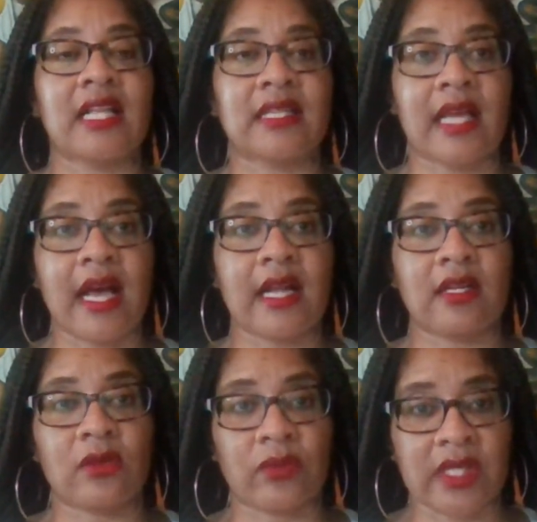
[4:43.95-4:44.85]

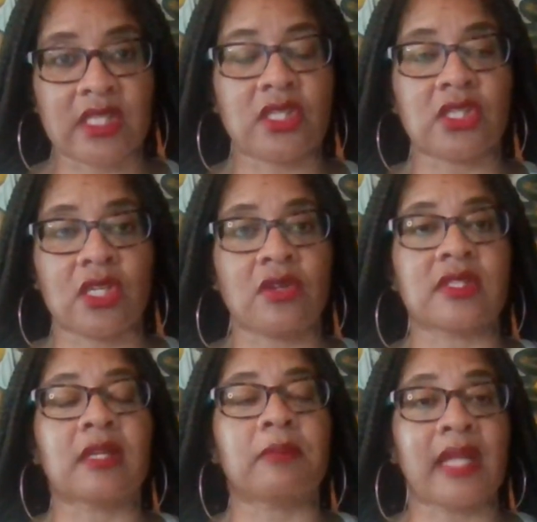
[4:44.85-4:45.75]
that research
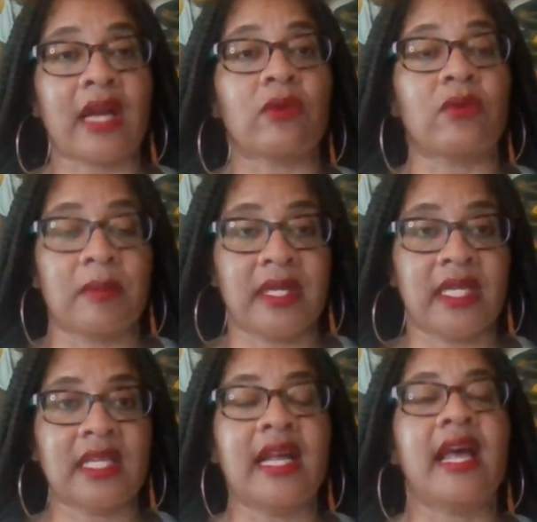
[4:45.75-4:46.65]
shows that Black
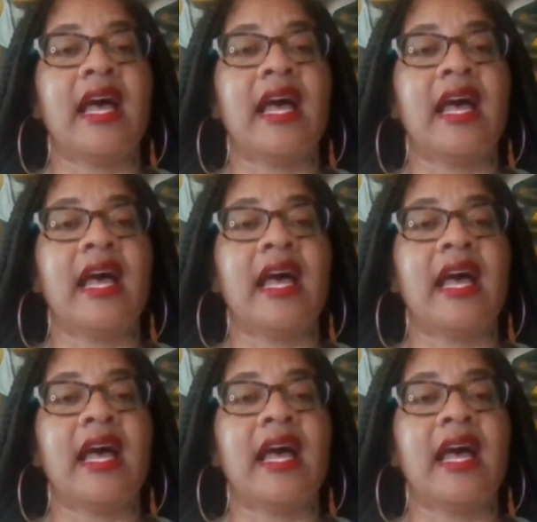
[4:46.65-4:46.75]
women